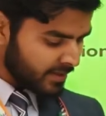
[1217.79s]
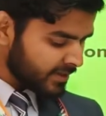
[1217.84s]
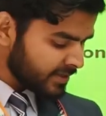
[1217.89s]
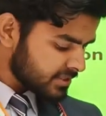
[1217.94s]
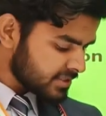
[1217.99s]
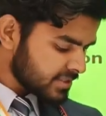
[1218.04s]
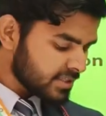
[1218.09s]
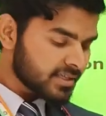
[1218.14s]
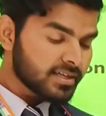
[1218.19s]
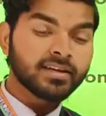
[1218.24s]

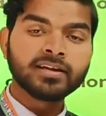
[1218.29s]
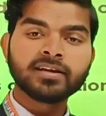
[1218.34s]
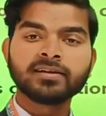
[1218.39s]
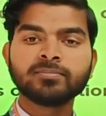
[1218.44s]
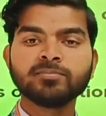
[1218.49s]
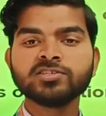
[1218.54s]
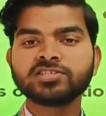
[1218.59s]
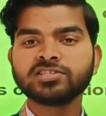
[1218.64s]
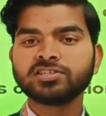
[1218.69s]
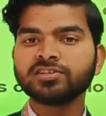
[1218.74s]
right, let
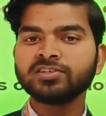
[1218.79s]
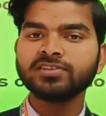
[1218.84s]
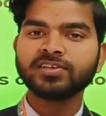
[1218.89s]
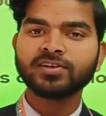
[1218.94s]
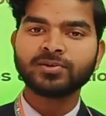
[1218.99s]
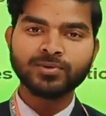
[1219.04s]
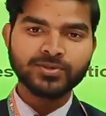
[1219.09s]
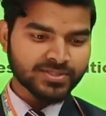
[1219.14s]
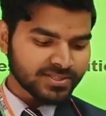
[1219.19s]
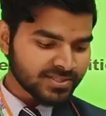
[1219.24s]
me see the
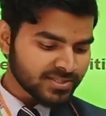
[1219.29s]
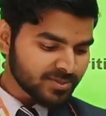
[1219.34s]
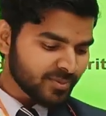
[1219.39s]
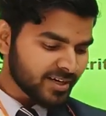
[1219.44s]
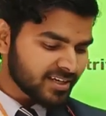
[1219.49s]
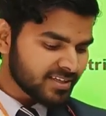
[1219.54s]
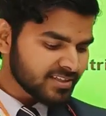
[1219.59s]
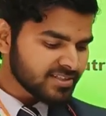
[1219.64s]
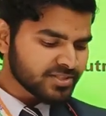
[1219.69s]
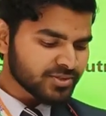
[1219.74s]
questions.
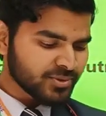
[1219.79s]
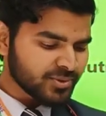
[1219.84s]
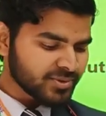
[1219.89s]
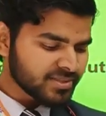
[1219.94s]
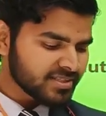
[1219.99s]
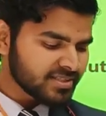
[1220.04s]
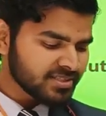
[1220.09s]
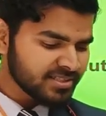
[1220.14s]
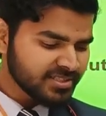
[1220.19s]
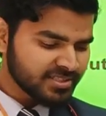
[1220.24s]
What is
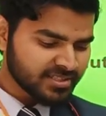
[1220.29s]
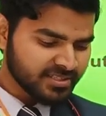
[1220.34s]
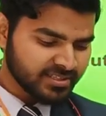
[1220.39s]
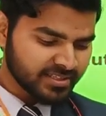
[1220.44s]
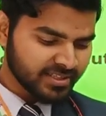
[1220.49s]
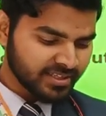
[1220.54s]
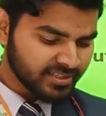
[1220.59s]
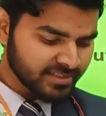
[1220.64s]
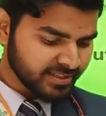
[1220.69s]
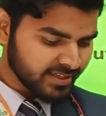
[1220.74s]
question is
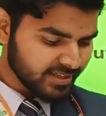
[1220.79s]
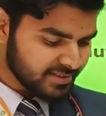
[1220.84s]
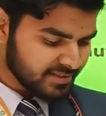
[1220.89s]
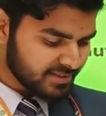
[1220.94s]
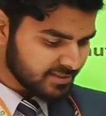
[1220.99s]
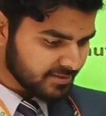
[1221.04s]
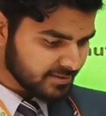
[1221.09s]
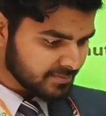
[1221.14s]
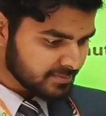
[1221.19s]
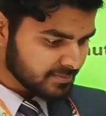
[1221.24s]
saying that